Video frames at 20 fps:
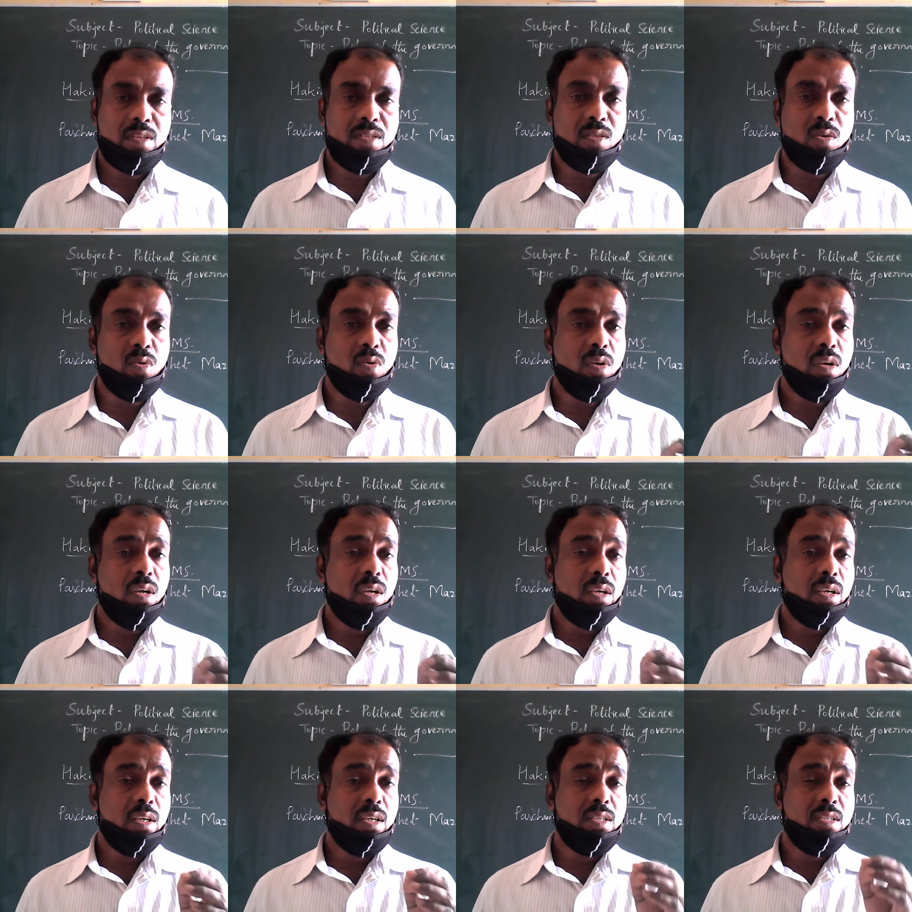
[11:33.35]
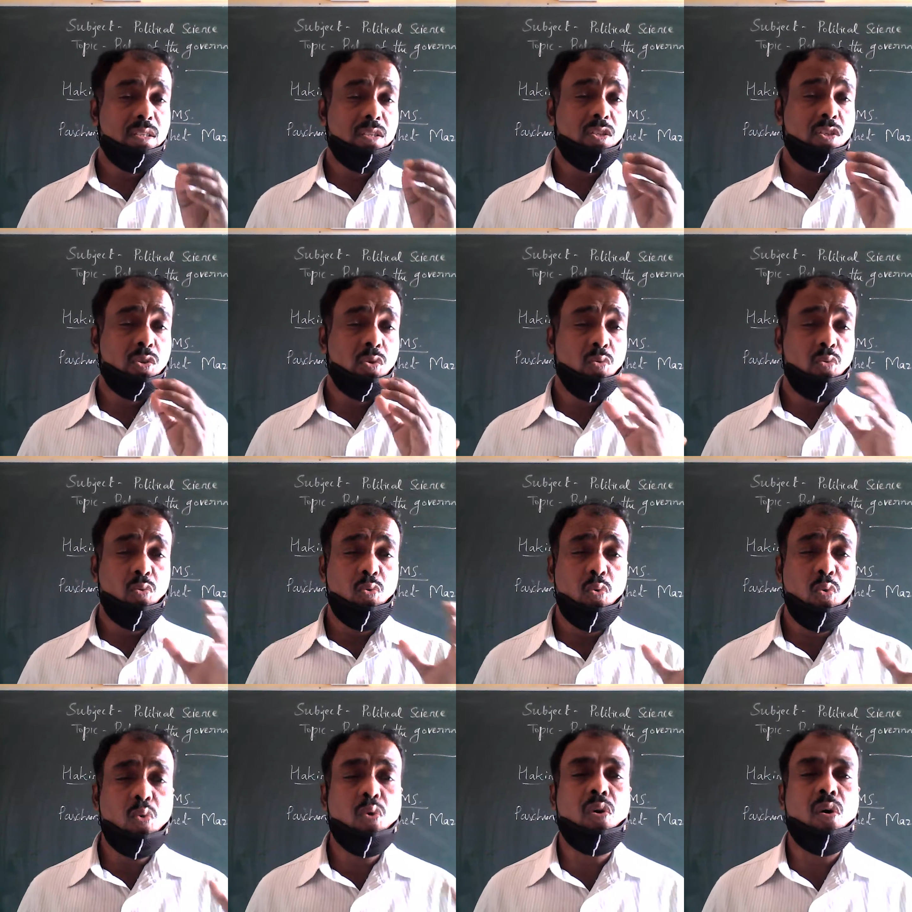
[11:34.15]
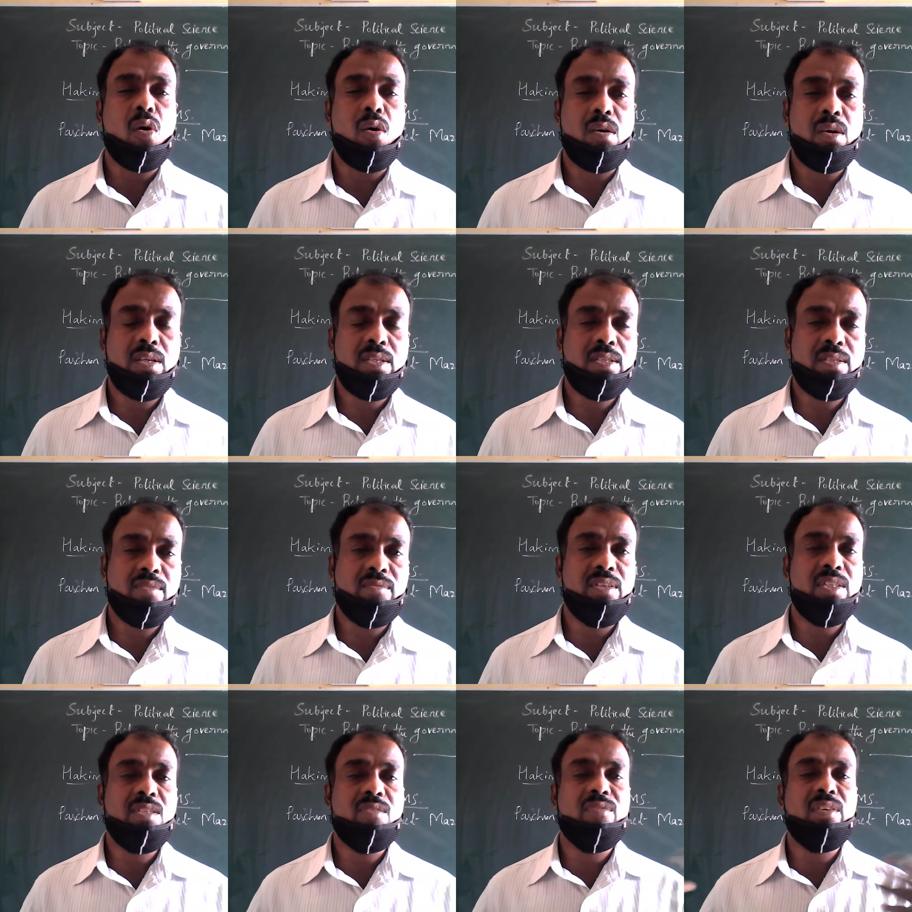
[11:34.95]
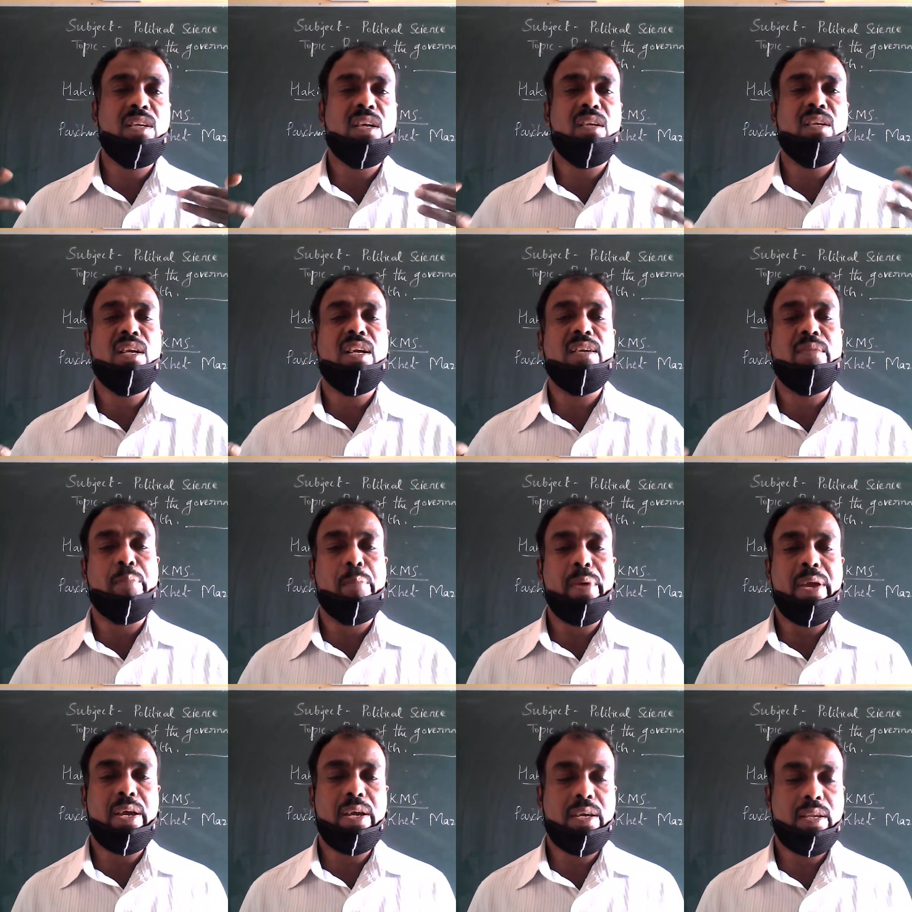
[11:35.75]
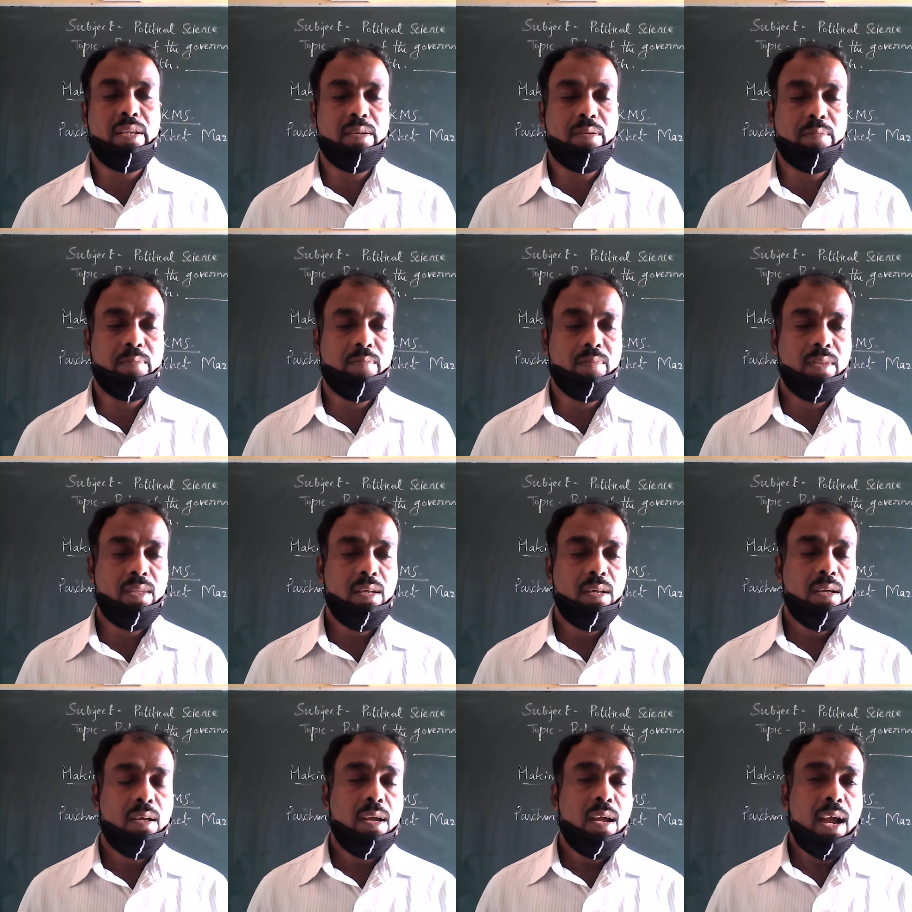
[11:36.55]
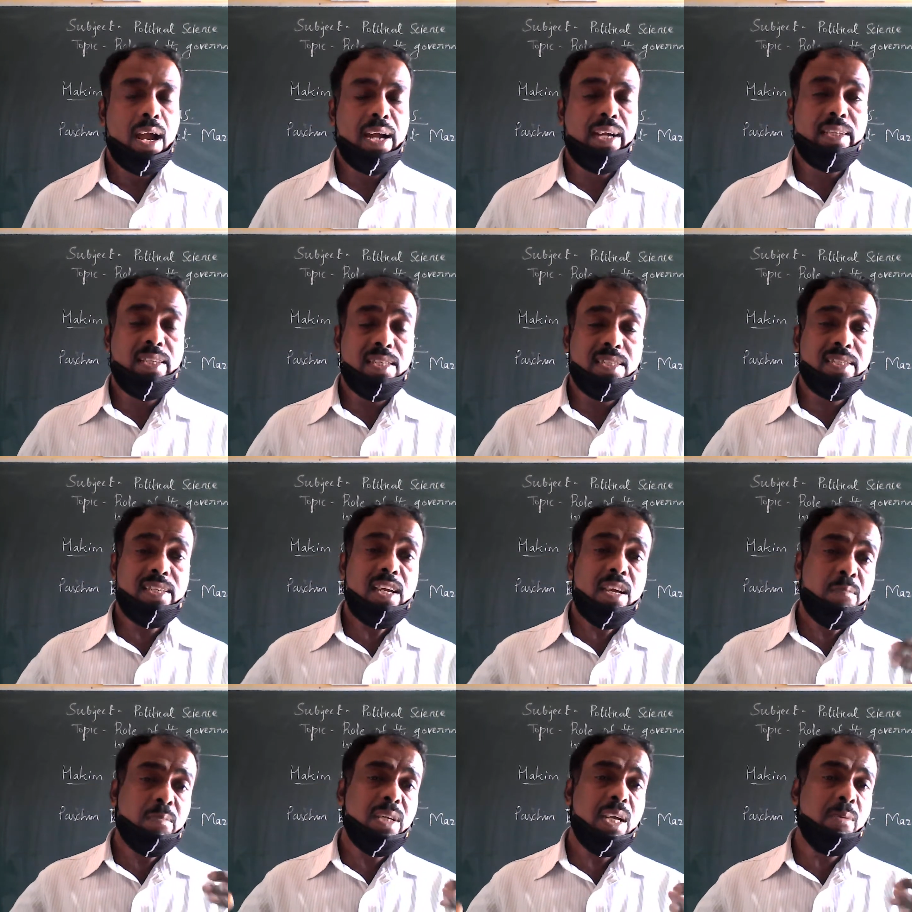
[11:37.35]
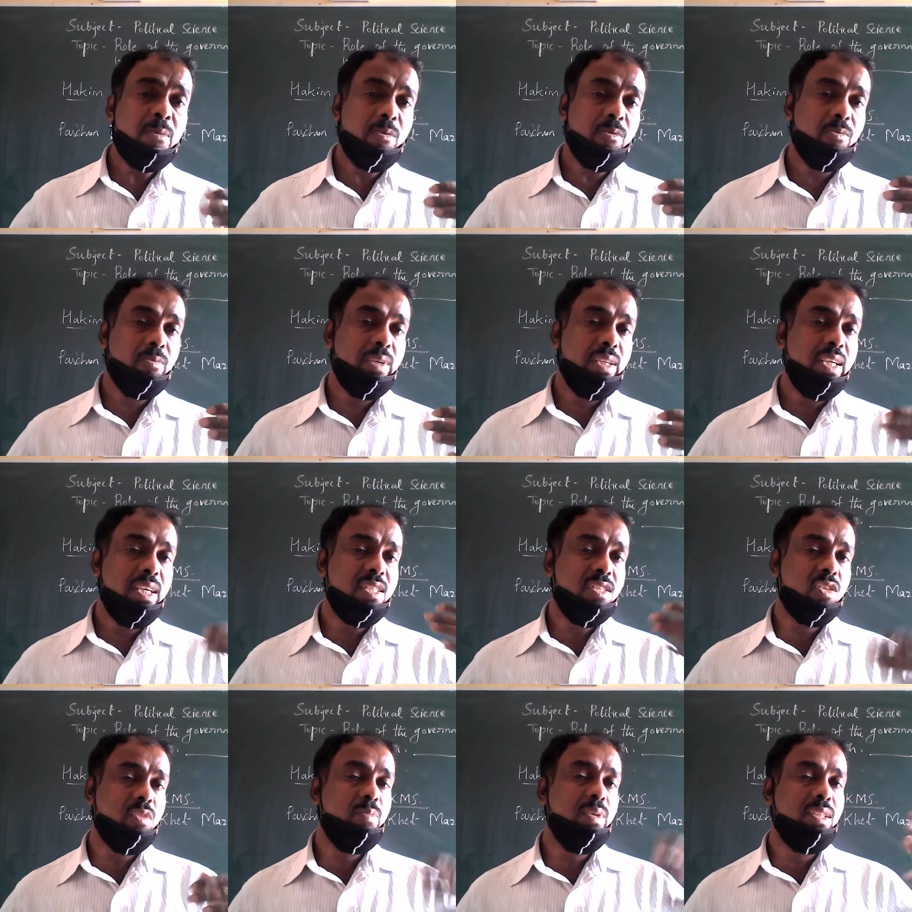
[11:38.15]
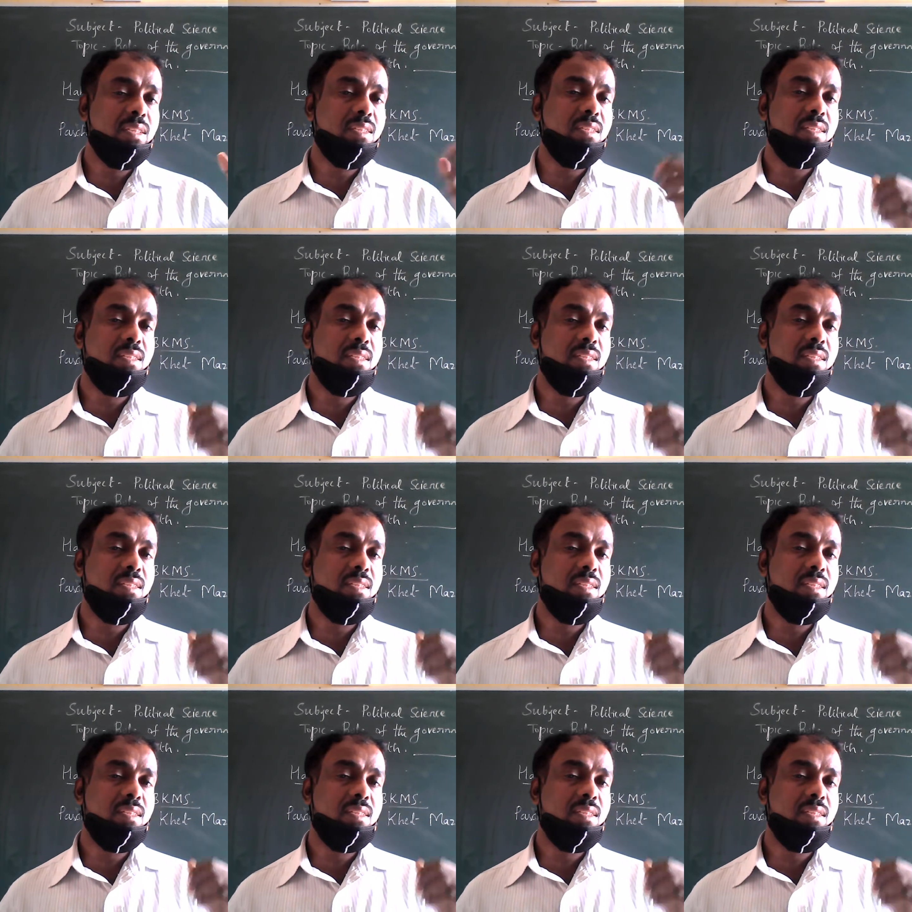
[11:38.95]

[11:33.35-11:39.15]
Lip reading: So it's a two cost which we cannot bear, and the same time we needs to be,